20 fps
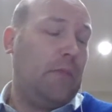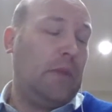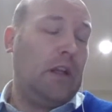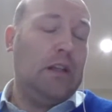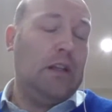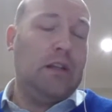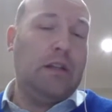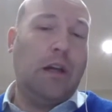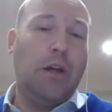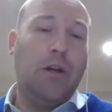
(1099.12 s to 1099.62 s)

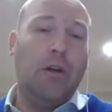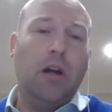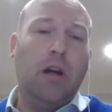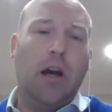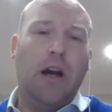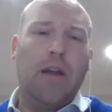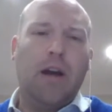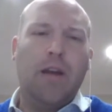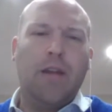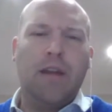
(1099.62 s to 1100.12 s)
So
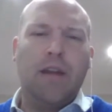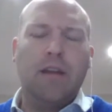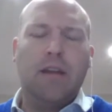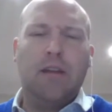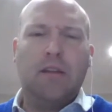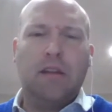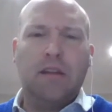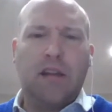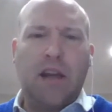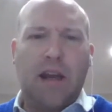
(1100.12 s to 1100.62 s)
I think
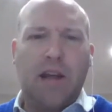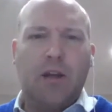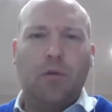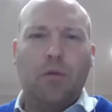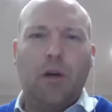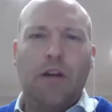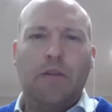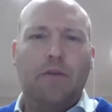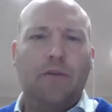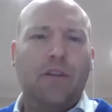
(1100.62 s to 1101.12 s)
that the
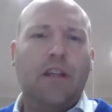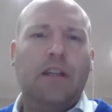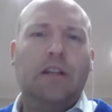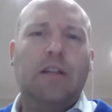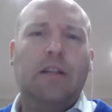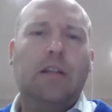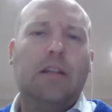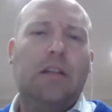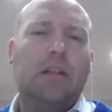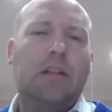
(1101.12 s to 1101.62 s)
takeaway from
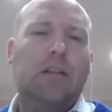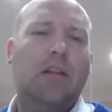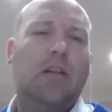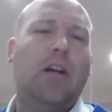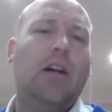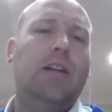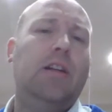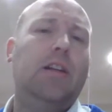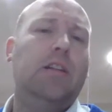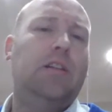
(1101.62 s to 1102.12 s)
this
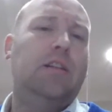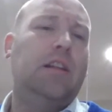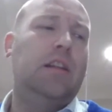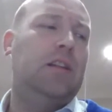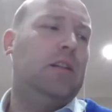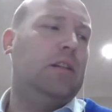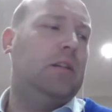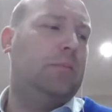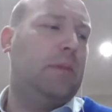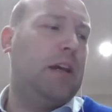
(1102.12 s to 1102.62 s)
slide is
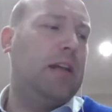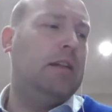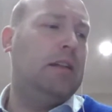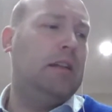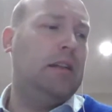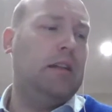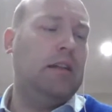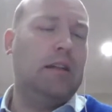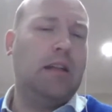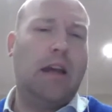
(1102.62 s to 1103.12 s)
just
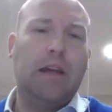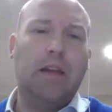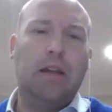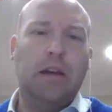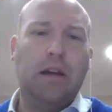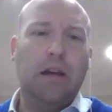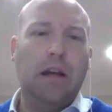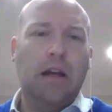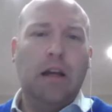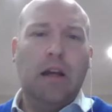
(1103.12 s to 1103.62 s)
basically to say
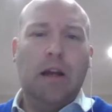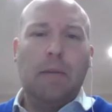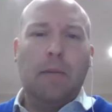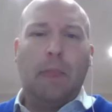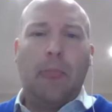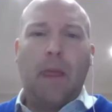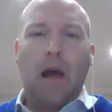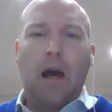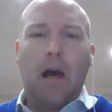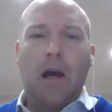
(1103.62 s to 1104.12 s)
that
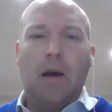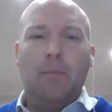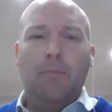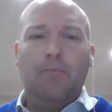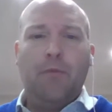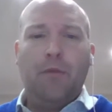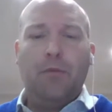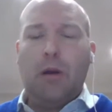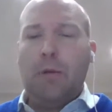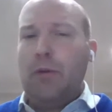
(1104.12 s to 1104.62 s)

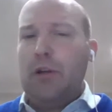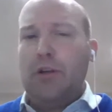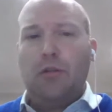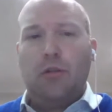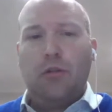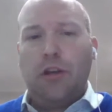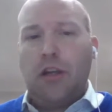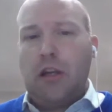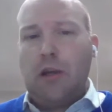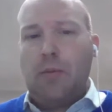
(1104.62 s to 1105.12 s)
when we're
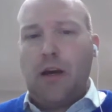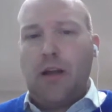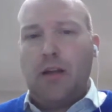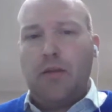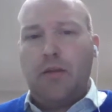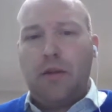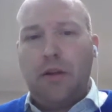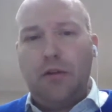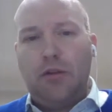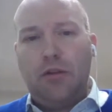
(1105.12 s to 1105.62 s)
talking about
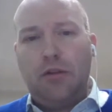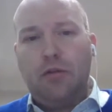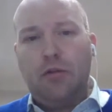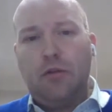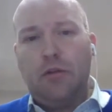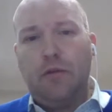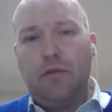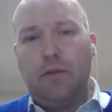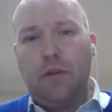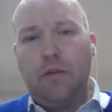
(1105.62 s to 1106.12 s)
the
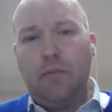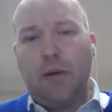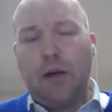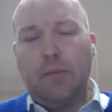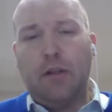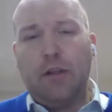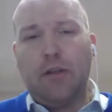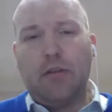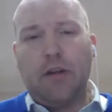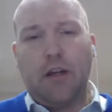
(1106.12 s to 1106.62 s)
future of
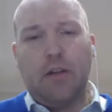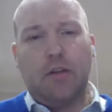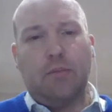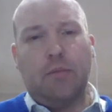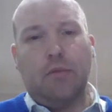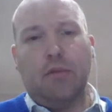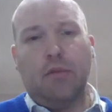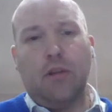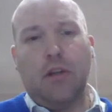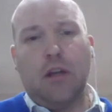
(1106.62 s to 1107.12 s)
public
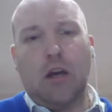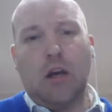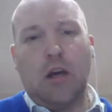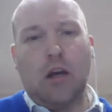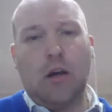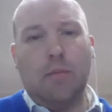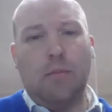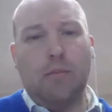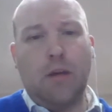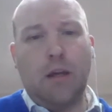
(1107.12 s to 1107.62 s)
transport
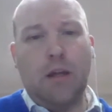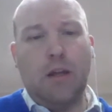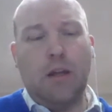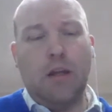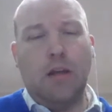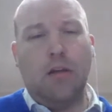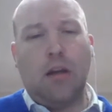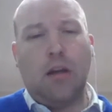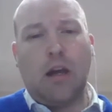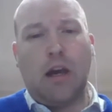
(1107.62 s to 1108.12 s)
in
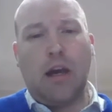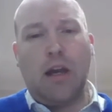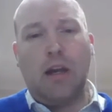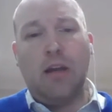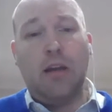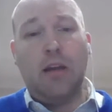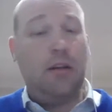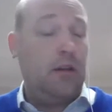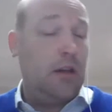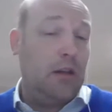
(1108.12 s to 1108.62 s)
the UK
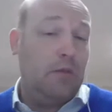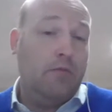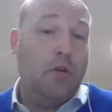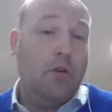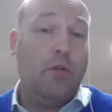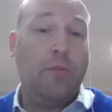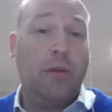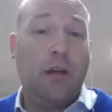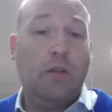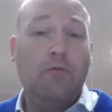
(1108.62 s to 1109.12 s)
and in
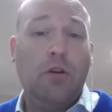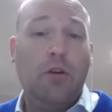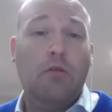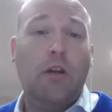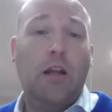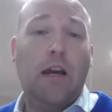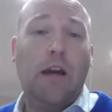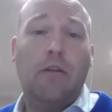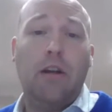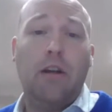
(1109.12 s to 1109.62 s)

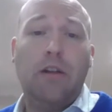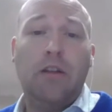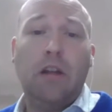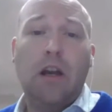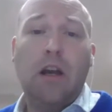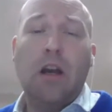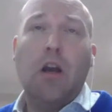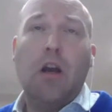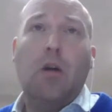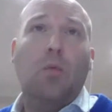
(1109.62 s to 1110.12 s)
rural areas,
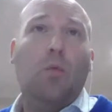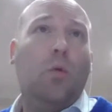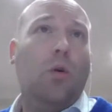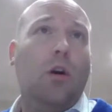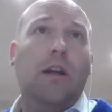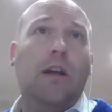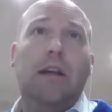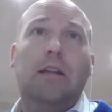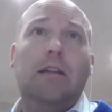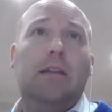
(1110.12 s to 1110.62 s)

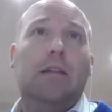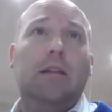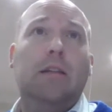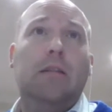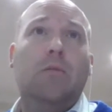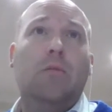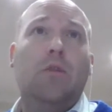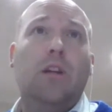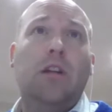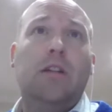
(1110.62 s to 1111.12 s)
what is
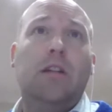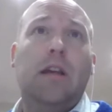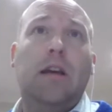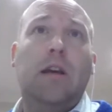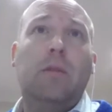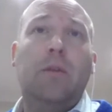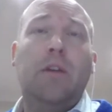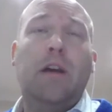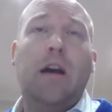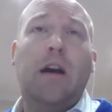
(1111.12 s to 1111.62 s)

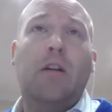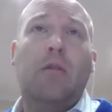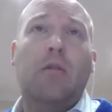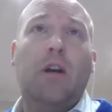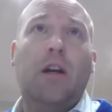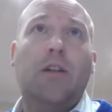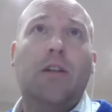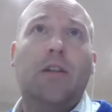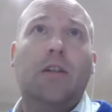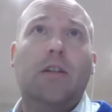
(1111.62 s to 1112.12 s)
that without
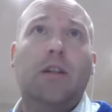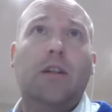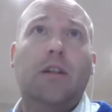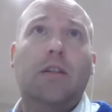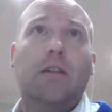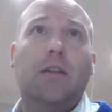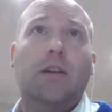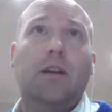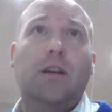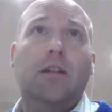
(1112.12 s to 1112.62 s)
question
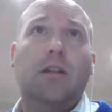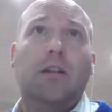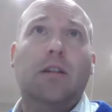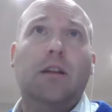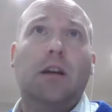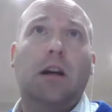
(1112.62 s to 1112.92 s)
is that